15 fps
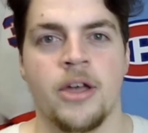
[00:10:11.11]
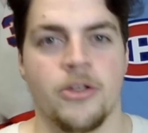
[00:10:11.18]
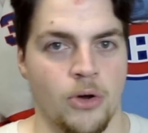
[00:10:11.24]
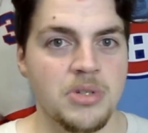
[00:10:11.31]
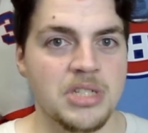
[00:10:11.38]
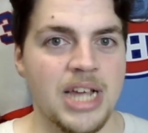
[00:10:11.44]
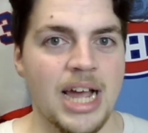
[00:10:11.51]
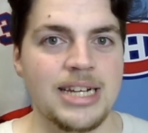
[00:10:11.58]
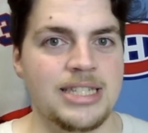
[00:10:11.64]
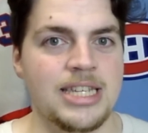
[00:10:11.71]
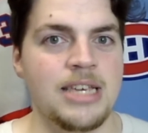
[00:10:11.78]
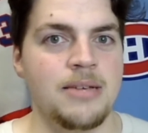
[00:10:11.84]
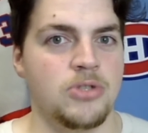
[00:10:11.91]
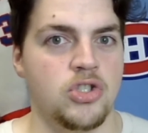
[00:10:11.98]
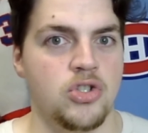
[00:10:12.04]
Those kind of
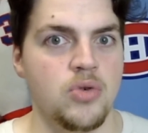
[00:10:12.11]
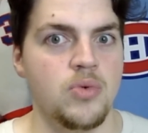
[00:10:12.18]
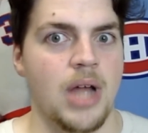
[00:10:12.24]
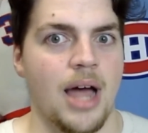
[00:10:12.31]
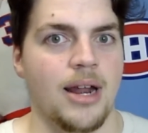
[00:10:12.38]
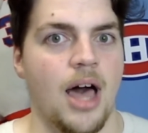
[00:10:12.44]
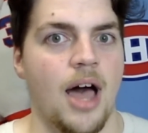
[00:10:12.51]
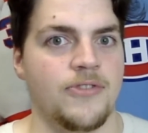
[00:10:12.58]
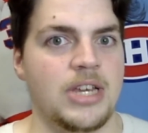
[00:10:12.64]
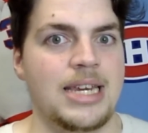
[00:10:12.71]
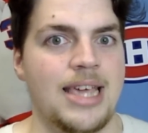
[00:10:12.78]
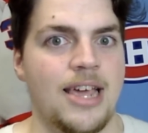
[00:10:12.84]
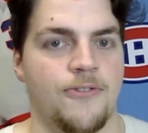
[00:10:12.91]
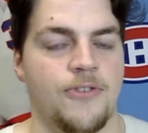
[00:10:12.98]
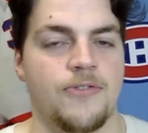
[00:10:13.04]
teams do not often
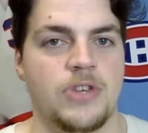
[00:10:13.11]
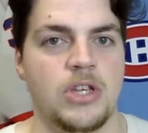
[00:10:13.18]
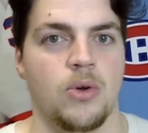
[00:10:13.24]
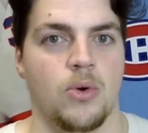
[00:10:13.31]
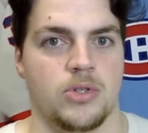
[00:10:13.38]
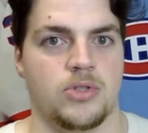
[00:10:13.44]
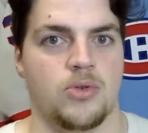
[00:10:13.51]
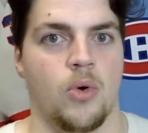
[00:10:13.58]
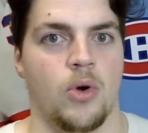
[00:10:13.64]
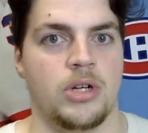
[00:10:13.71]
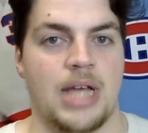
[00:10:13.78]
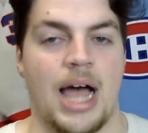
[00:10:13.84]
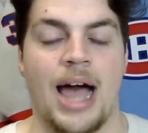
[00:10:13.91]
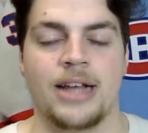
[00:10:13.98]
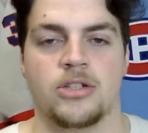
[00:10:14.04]
get 50-goal
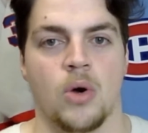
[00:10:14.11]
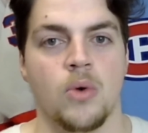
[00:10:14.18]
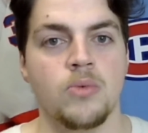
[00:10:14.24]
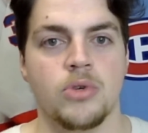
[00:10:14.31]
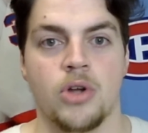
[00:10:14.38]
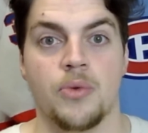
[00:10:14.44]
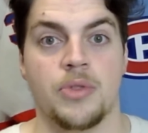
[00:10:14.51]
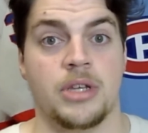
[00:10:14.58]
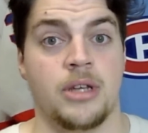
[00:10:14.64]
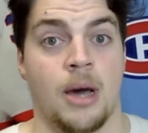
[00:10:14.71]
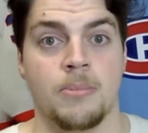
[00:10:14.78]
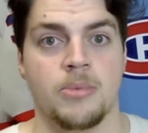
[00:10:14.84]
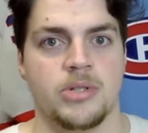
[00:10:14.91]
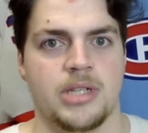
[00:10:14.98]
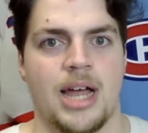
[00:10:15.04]
scores. I don't know the
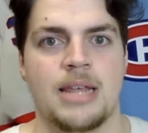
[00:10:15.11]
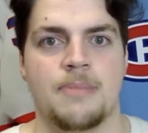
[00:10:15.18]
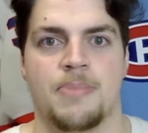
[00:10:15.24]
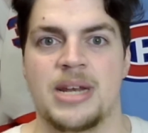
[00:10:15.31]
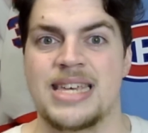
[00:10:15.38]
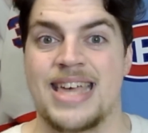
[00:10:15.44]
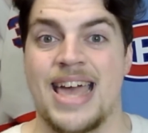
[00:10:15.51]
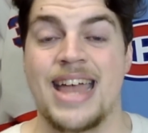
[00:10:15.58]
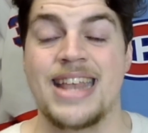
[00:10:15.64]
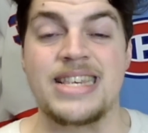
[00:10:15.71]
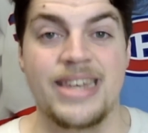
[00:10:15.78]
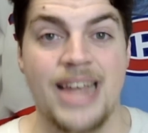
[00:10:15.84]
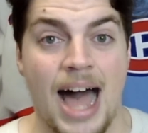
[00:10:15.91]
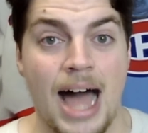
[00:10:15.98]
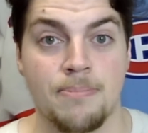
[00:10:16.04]
numbers on it, but it
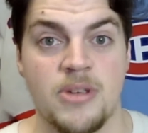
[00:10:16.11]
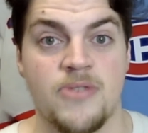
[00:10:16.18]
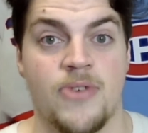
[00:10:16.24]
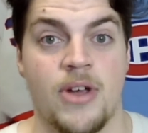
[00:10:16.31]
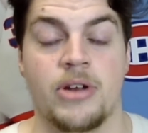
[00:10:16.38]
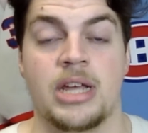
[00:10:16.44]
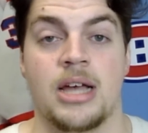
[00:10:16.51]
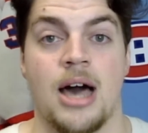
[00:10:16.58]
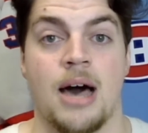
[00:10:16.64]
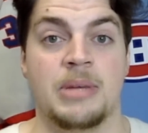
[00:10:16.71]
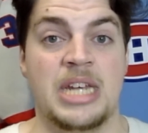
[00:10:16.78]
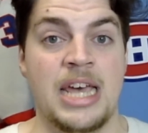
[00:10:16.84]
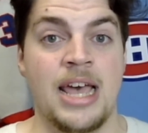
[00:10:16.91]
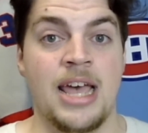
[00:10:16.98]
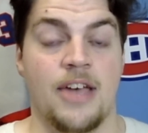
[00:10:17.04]
cannot be very common.